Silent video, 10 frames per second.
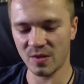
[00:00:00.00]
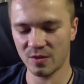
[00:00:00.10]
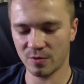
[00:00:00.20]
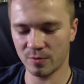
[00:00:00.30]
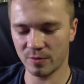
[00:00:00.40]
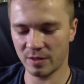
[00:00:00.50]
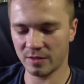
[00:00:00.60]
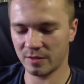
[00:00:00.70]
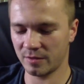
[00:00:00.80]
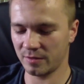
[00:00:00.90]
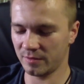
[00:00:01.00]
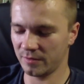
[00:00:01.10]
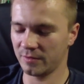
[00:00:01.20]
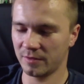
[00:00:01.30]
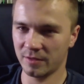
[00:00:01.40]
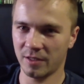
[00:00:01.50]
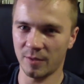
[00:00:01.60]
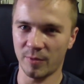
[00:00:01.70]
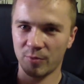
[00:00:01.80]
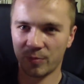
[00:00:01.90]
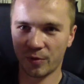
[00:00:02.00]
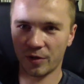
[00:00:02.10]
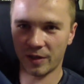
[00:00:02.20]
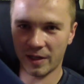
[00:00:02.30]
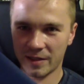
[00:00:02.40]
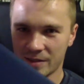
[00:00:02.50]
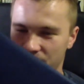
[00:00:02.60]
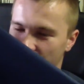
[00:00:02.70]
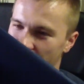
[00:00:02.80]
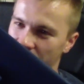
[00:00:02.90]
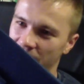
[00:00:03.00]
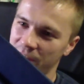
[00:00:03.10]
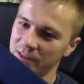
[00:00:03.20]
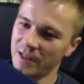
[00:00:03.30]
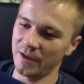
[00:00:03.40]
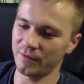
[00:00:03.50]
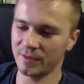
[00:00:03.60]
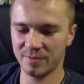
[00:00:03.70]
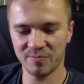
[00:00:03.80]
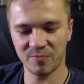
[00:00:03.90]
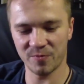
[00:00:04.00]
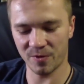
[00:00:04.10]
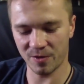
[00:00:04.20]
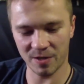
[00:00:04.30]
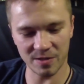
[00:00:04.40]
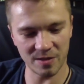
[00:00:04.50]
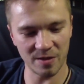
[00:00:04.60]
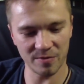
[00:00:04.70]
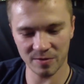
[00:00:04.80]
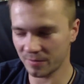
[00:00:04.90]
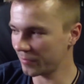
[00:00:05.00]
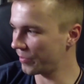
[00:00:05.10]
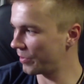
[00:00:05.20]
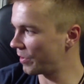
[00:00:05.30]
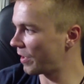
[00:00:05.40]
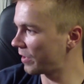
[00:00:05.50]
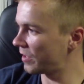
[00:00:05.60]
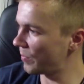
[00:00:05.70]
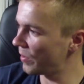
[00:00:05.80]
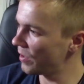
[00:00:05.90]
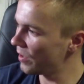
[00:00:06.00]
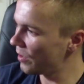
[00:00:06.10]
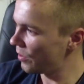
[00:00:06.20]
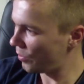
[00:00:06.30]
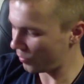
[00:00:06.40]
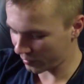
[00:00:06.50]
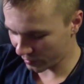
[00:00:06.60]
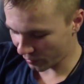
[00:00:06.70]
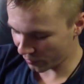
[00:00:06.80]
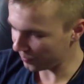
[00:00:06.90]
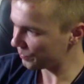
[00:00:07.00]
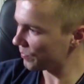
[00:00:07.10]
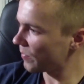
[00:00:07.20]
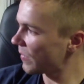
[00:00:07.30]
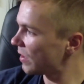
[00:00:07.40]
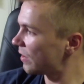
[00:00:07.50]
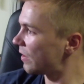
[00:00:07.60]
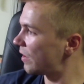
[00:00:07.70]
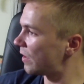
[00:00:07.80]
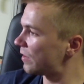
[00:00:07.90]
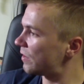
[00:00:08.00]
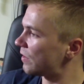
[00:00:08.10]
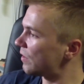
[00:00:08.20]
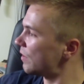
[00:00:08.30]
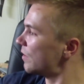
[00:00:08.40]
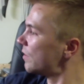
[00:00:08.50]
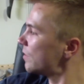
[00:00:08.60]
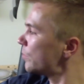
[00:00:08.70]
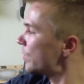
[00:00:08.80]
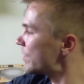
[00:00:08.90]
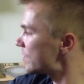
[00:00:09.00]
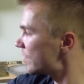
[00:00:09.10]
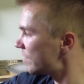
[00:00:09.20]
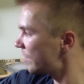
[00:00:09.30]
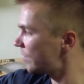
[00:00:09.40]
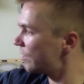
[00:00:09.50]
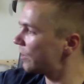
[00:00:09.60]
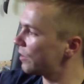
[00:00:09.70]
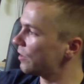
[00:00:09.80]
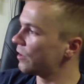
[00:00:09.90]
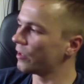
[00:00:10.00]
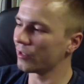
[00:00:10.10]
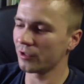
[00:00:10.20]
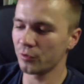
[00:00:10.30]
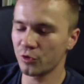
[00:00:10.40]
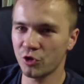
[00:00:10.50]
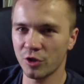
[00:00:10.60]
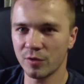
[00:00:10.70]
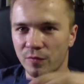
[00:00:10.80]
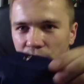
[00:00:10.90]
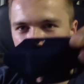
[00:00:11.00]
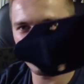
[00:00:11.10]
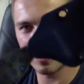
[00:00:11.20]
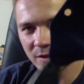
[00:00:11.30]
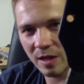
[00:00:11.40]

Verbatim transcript: so that came out pretty nice very nice knives very nice knives really like them also got the where is it little little new sheet for the